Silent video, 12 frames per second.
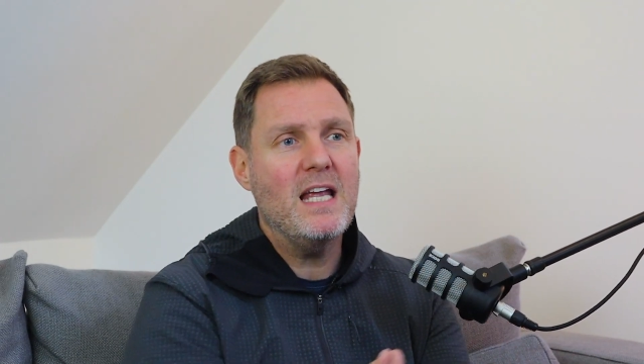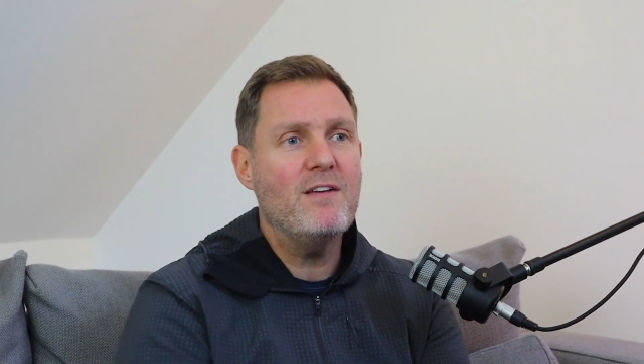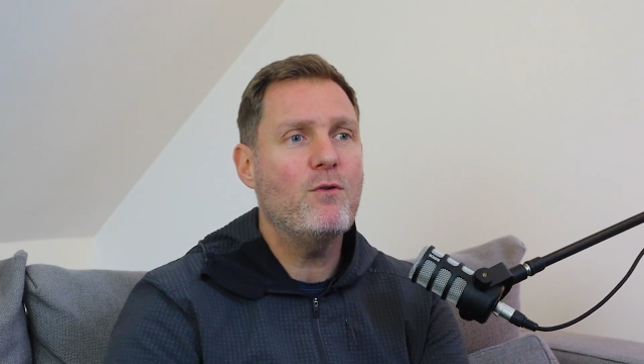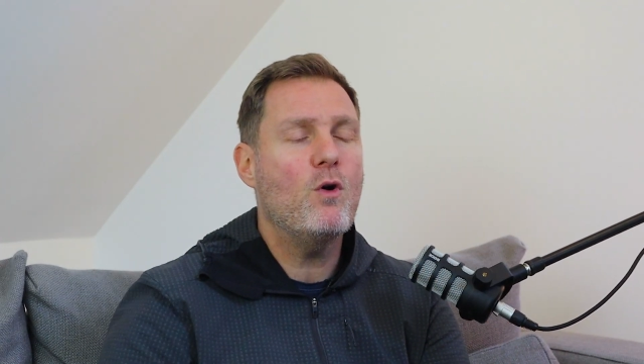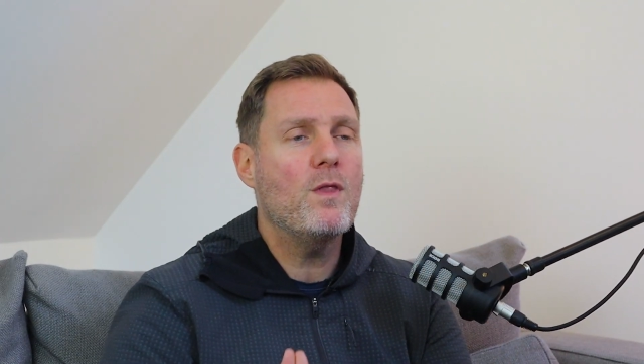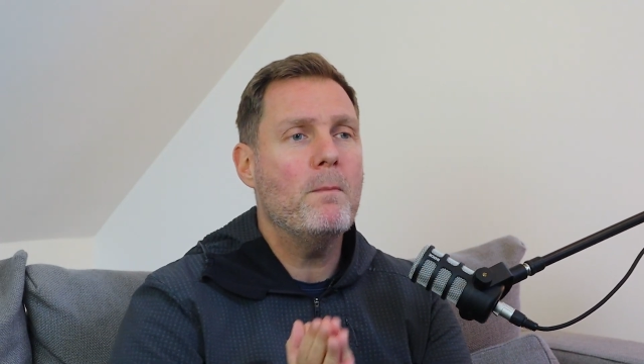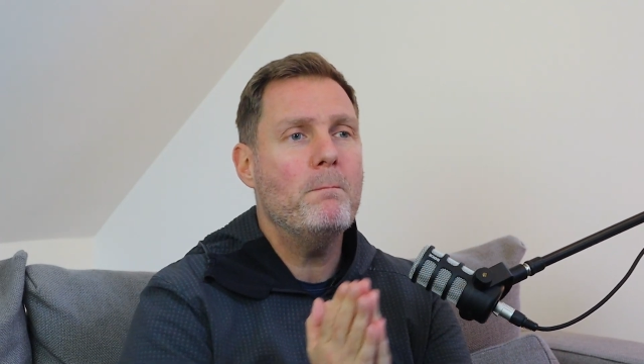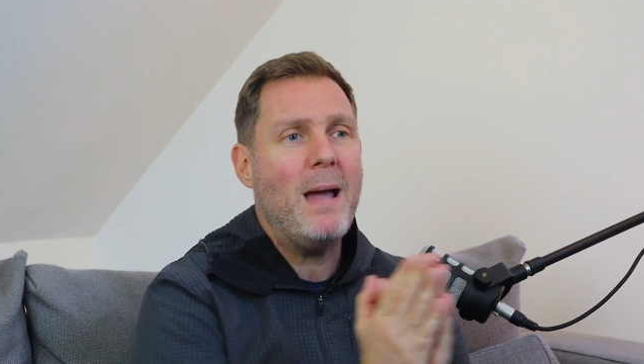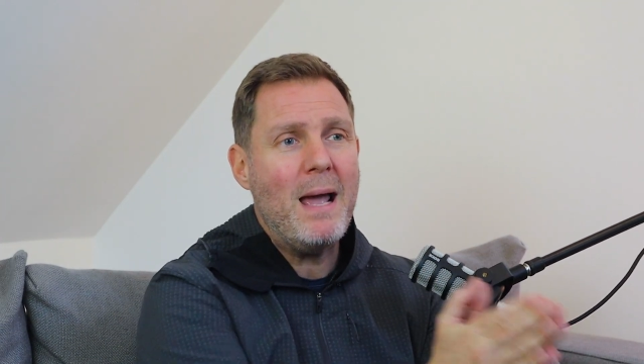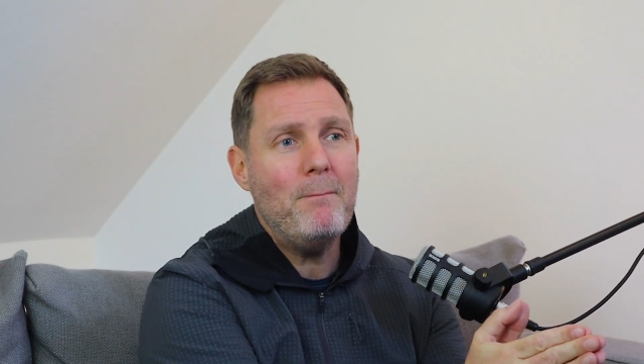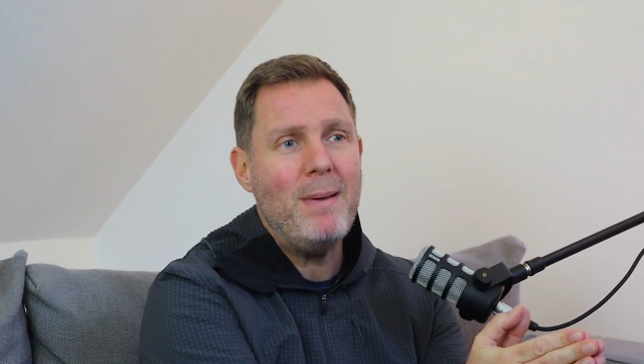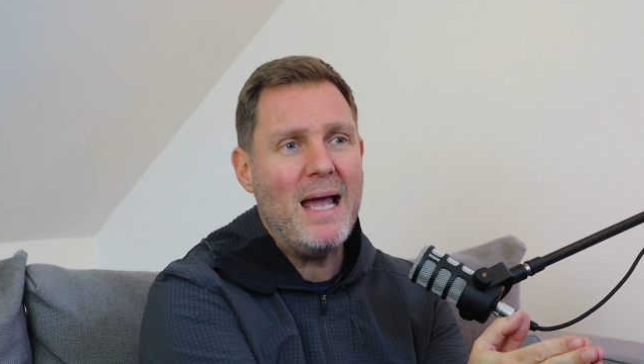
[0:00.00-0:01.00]
either on the
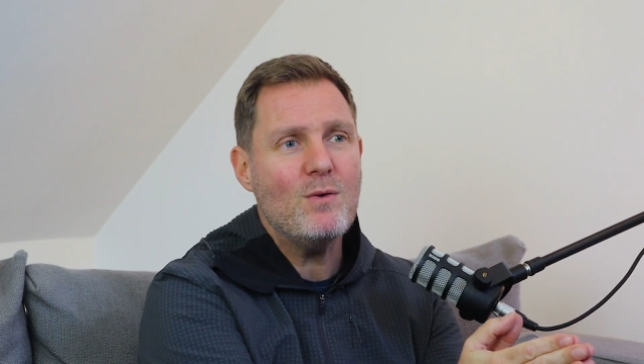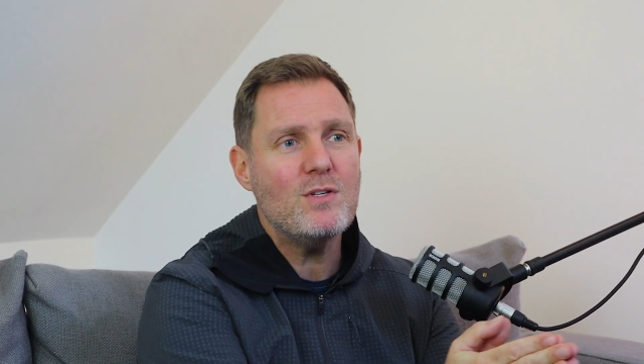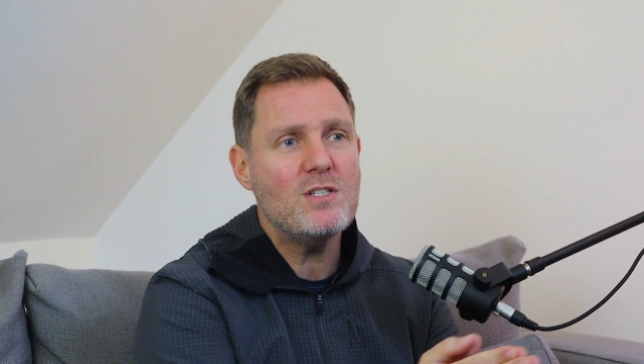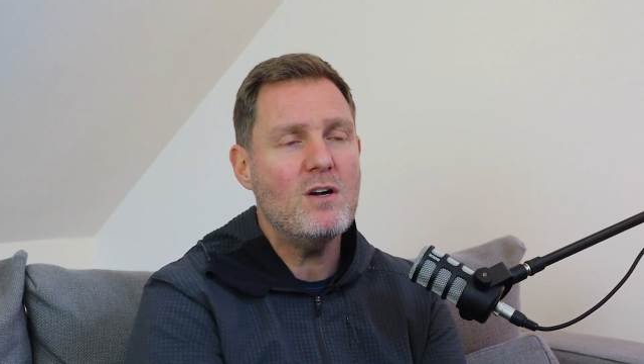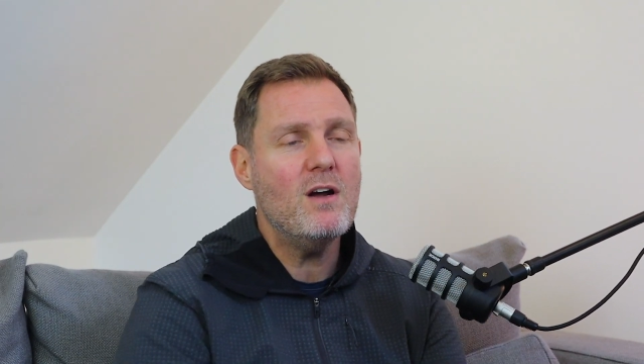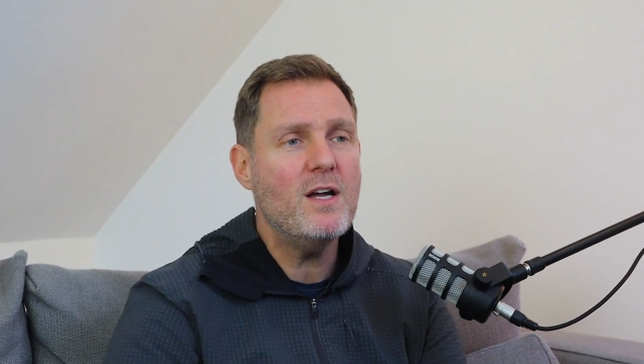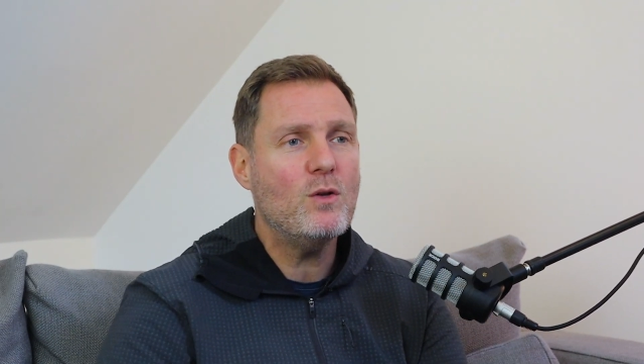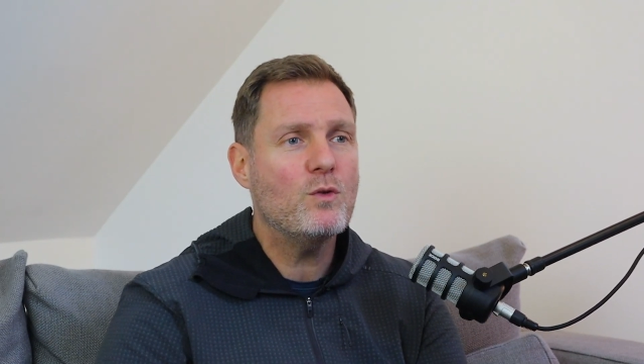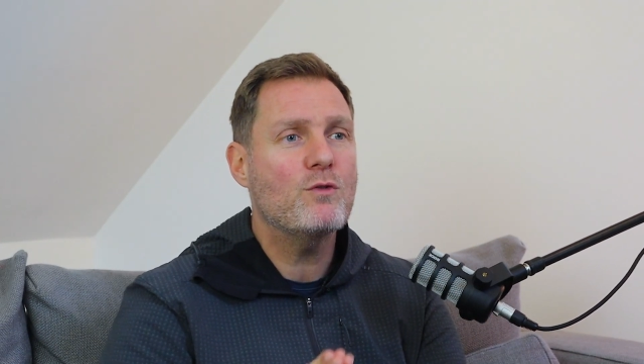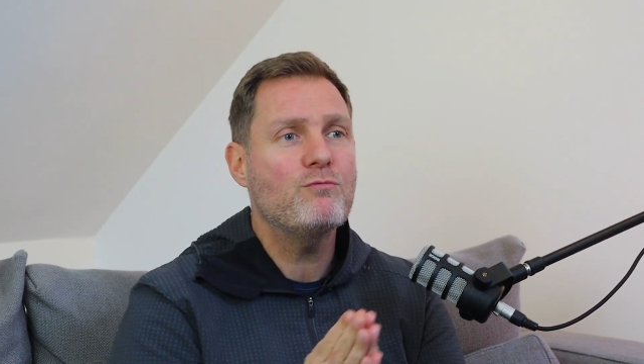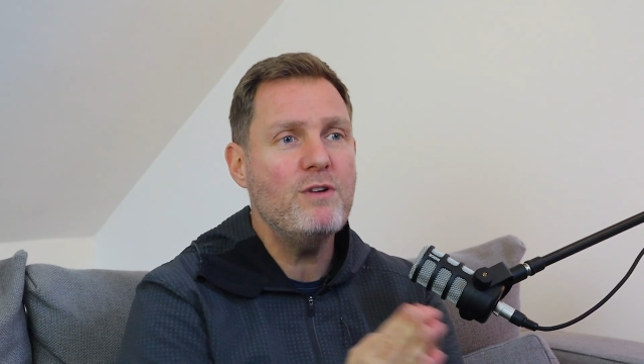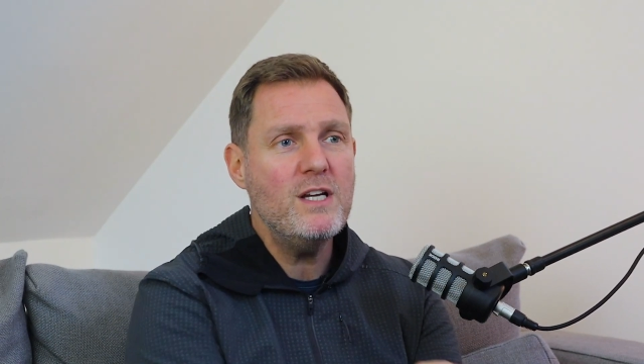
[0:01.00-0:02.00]
manpower side, on
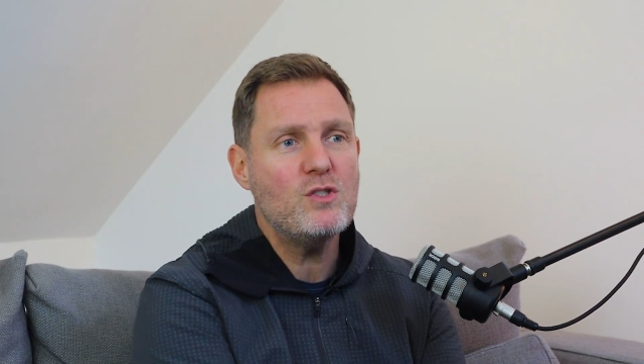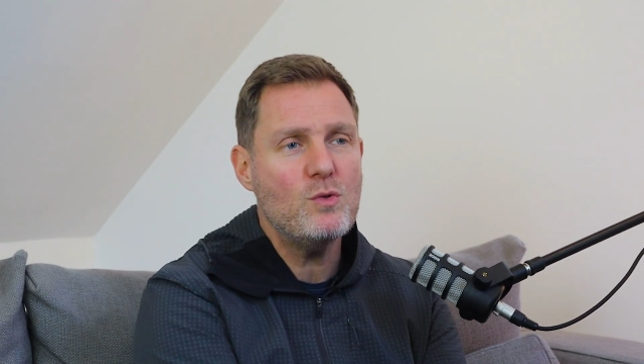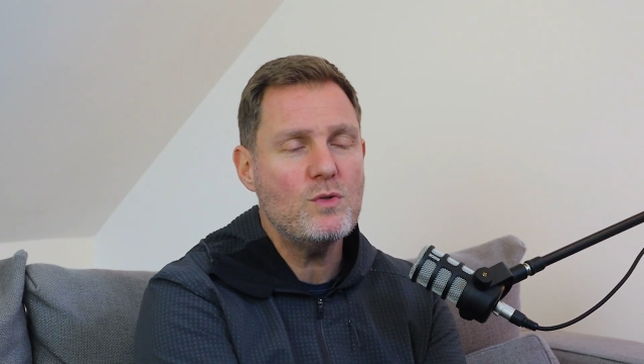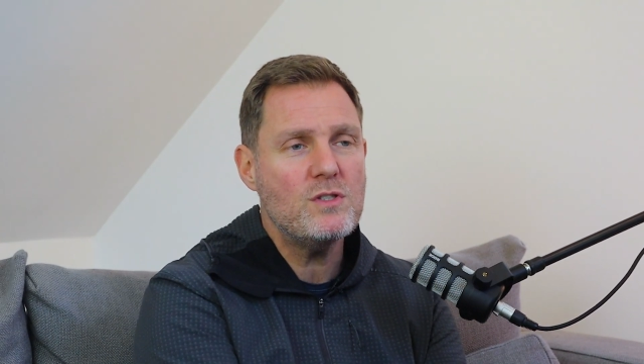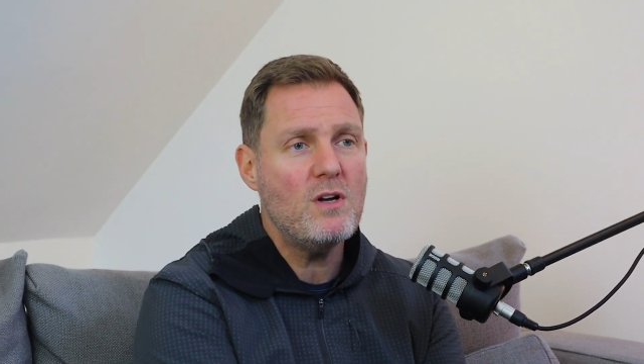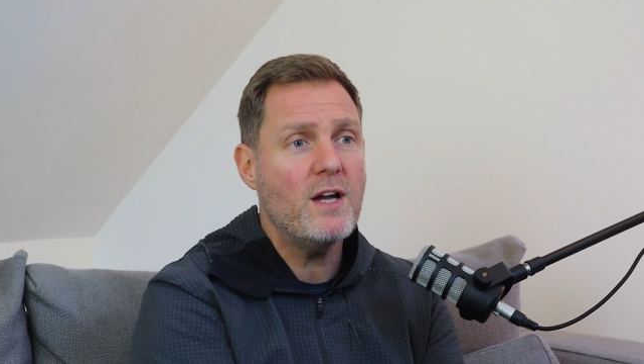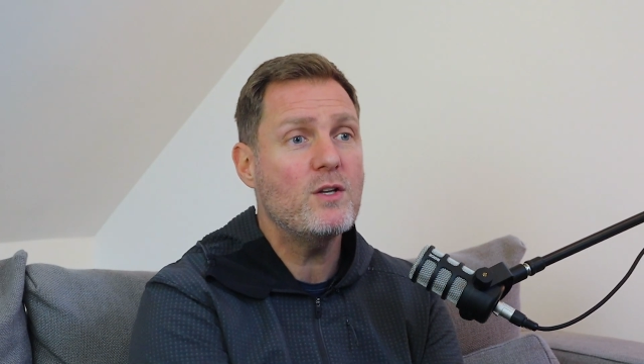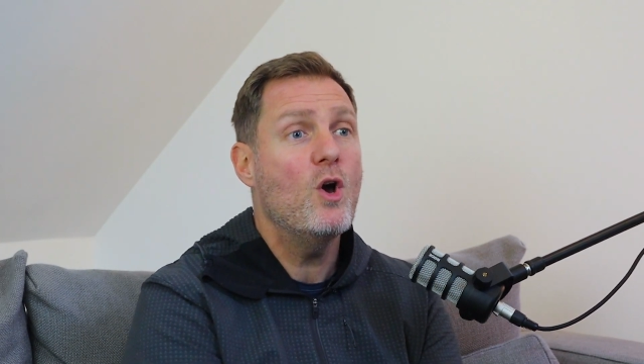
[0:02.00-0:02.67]
the resource side,